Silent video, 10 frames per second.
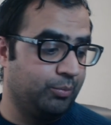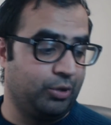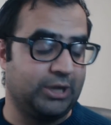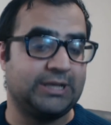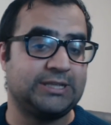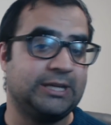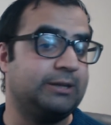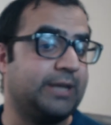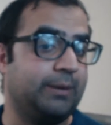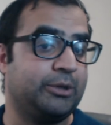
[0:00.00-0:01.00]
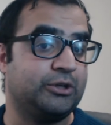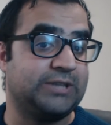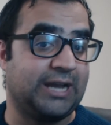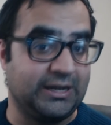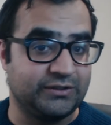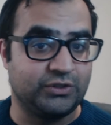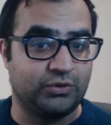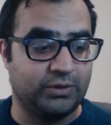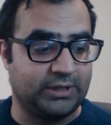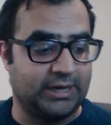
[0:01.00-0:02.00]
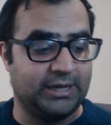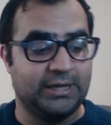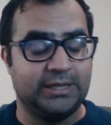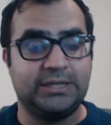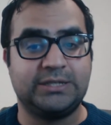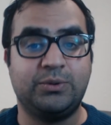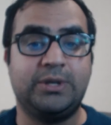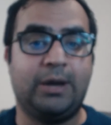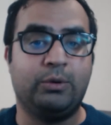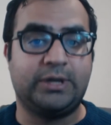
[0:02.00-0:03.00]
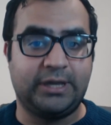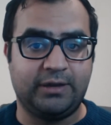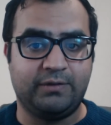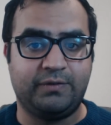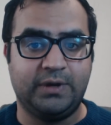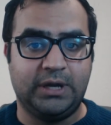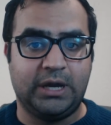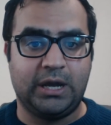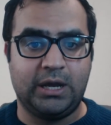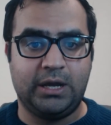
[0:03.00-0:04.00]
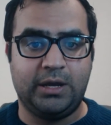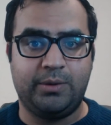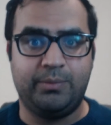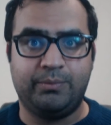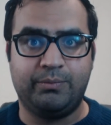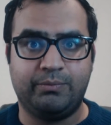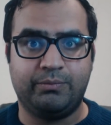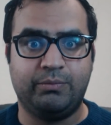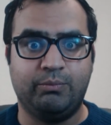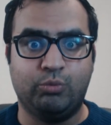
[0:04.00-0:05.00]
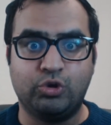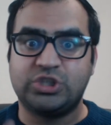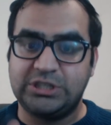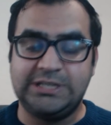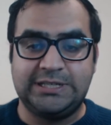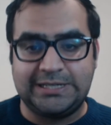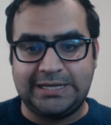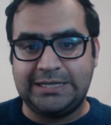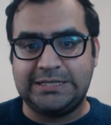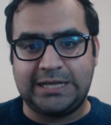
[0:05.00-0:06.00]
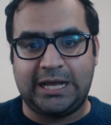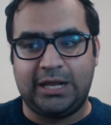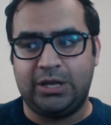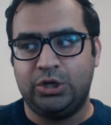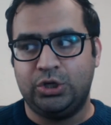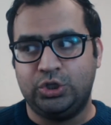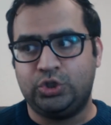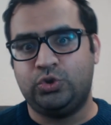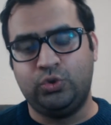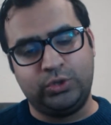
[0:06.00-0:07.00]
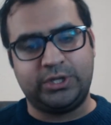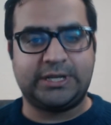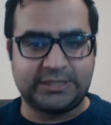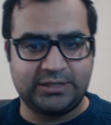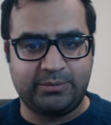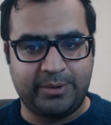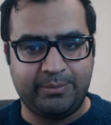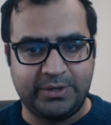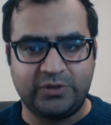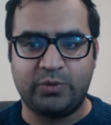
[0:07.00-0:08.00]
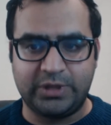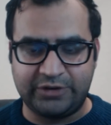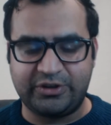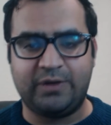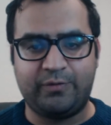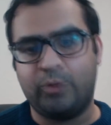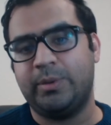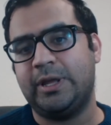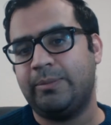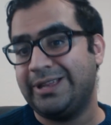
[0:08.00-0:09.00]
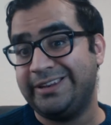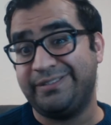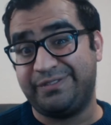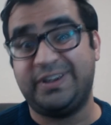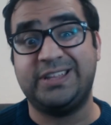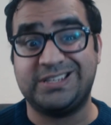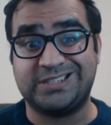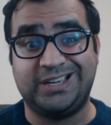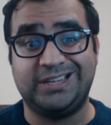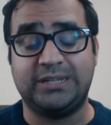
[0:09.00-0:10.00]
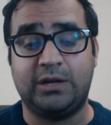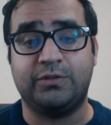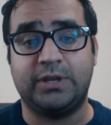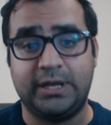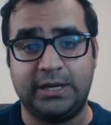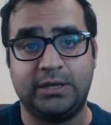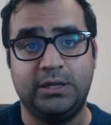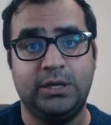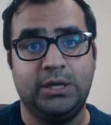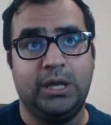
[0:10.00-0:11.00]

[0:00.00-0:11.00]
But at the same time, because he hasn't done that, this will now give much needed intel to the rest of the members when they try to formulate a plan and fight this guy down the line.